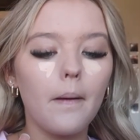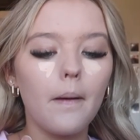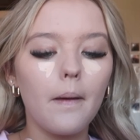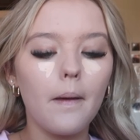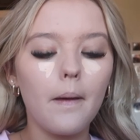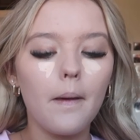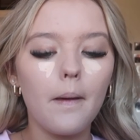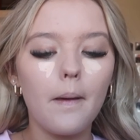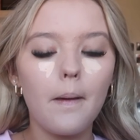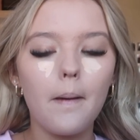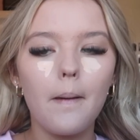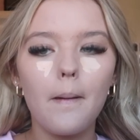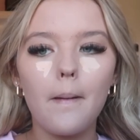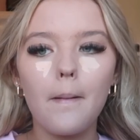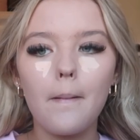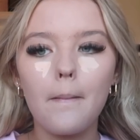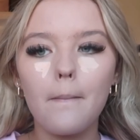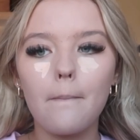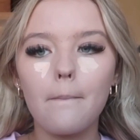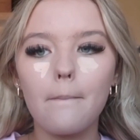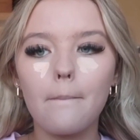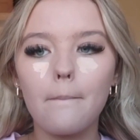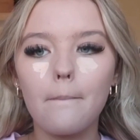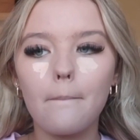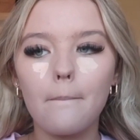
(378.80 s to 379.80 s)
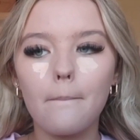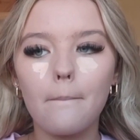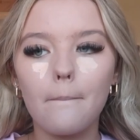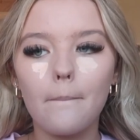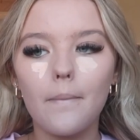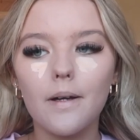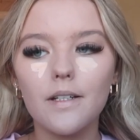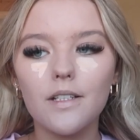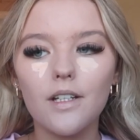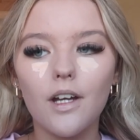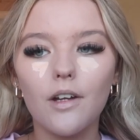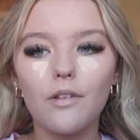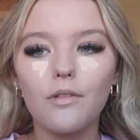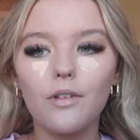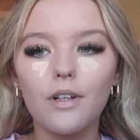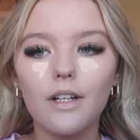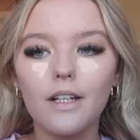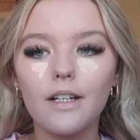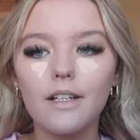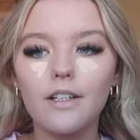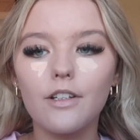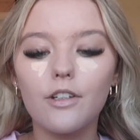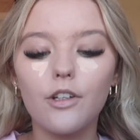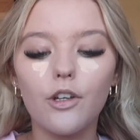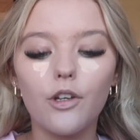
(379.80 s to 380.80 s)
but I
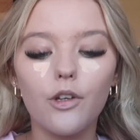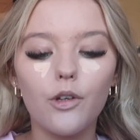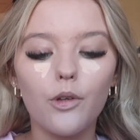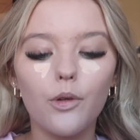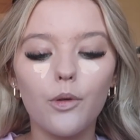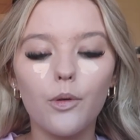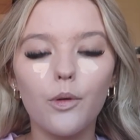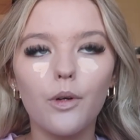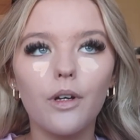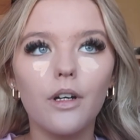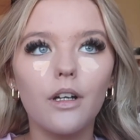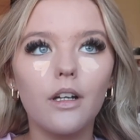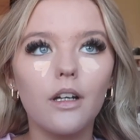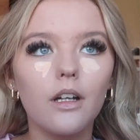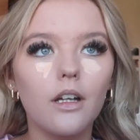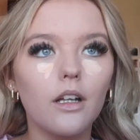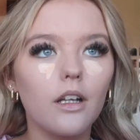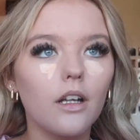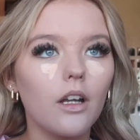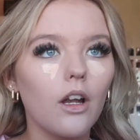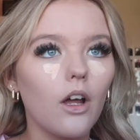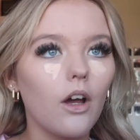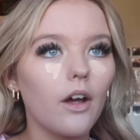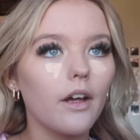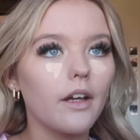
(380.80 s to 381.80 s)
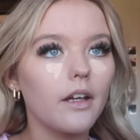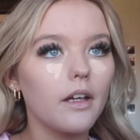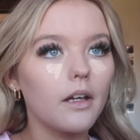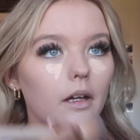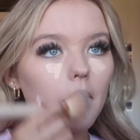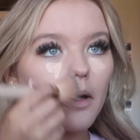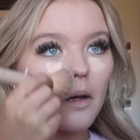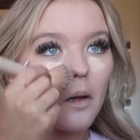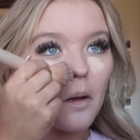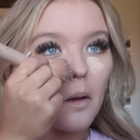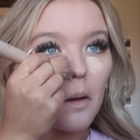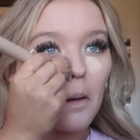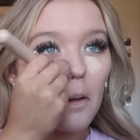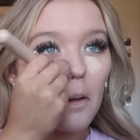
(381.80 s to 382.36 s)
really do like